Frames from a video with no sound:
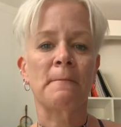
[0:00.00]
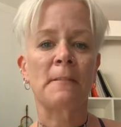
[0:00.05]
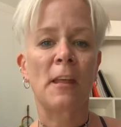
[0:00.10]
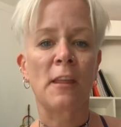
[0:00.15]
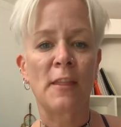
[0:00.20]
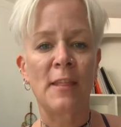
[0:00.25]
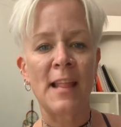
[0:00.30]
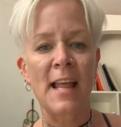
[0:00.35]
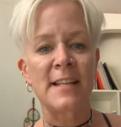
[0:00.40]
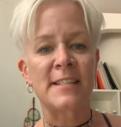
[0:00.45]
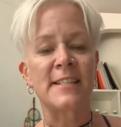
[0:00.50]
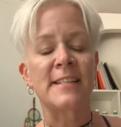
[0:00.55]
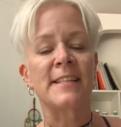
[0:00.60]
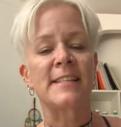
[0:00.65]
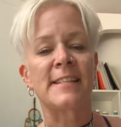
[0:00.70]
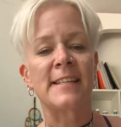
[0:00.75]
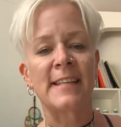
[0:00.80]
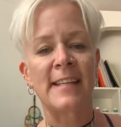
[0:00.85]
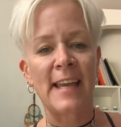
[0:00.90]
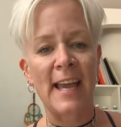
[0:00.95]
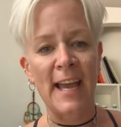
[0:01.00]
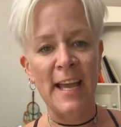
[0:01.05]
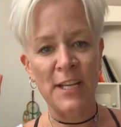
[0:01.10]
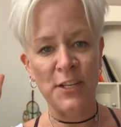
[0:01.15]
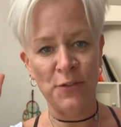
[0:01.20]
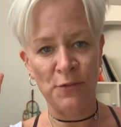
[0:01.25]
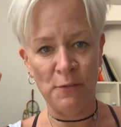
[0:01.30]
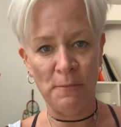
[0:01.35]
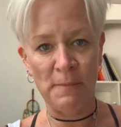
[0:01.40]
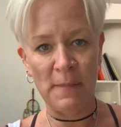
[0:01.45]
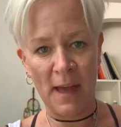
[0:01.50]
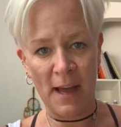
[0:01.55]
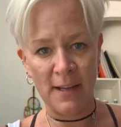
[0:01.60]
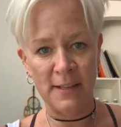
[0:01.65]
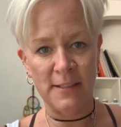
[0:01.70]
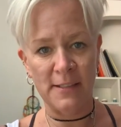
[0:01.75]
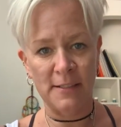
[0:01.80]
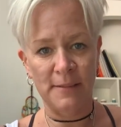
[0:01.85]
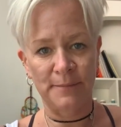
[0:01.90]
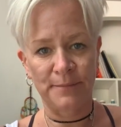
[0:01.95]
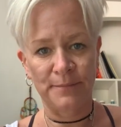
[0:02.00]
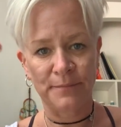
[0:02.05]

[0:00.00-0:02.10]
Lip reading: Let's disengage from that.